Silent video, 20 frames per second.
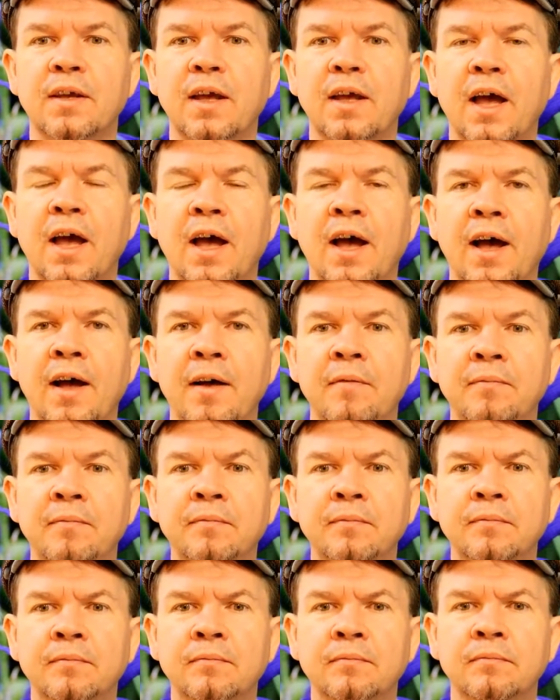
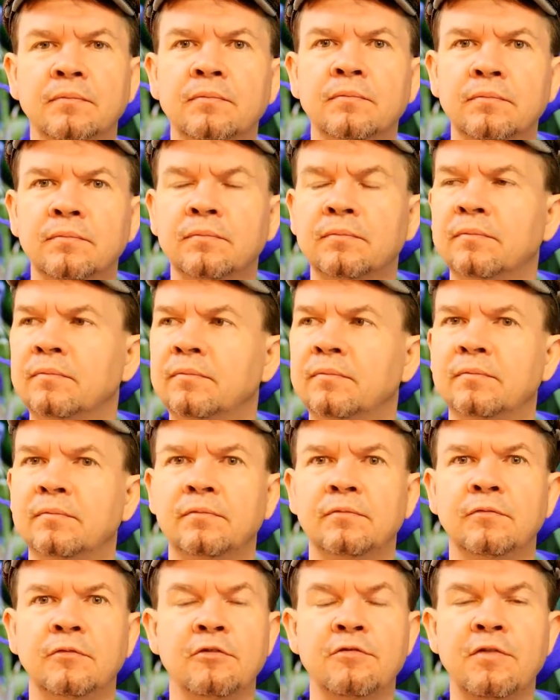
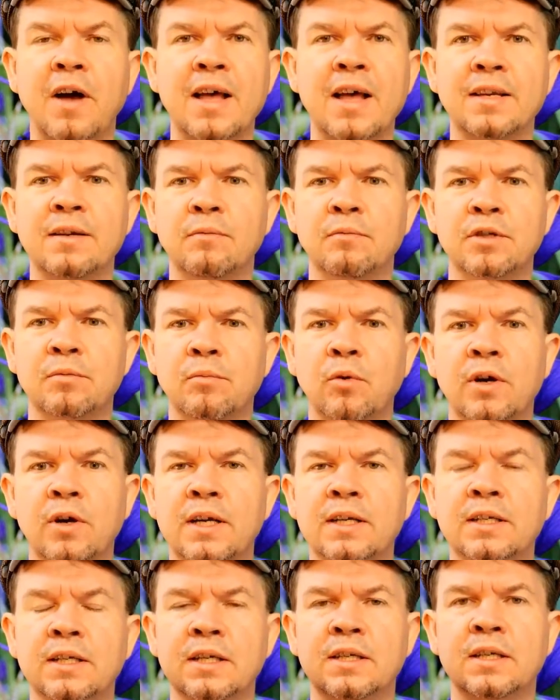For fun? It was more
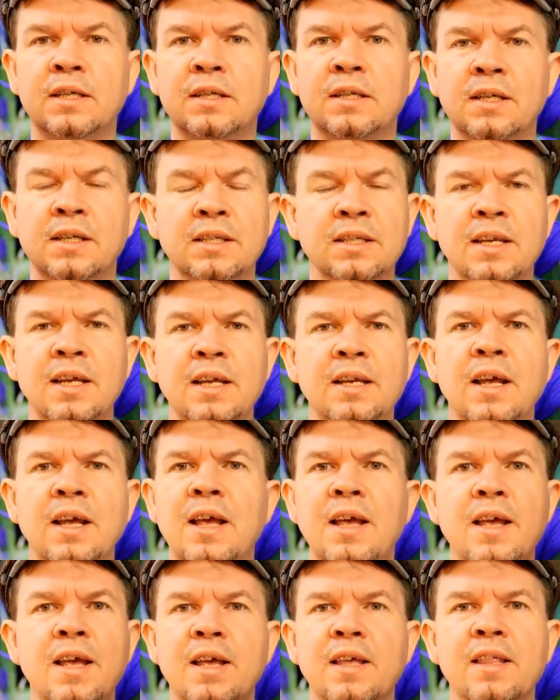easy to succeed?
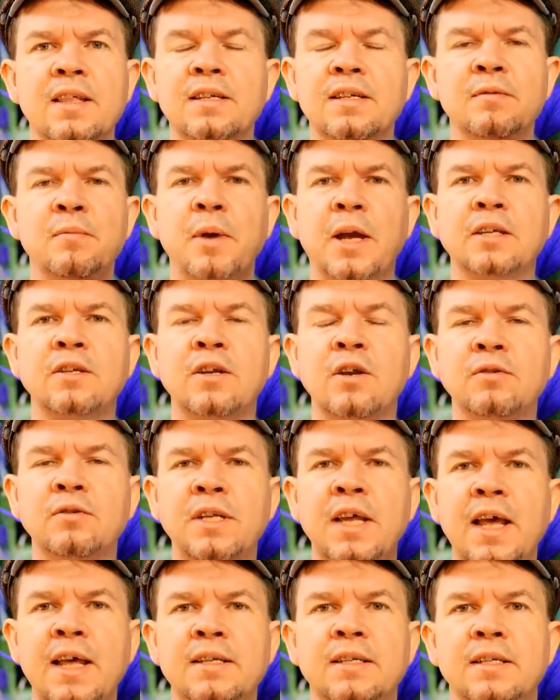This makes no
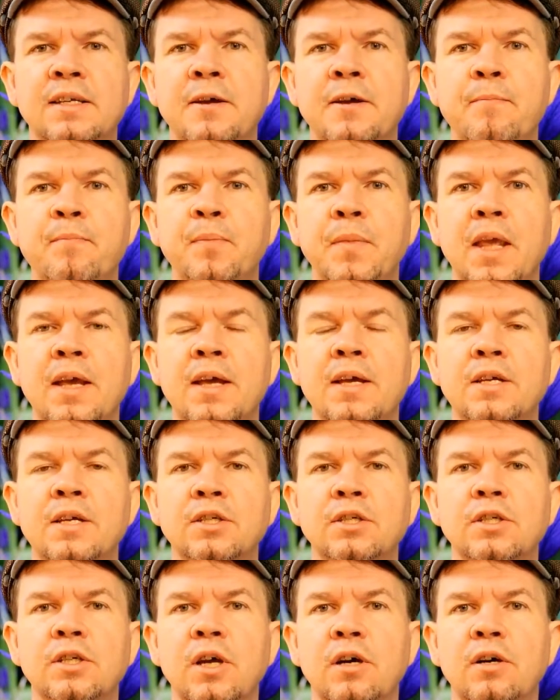sense.
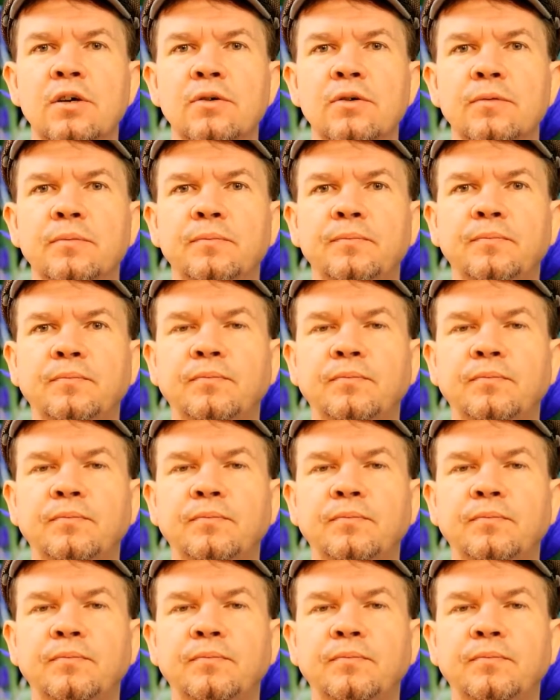So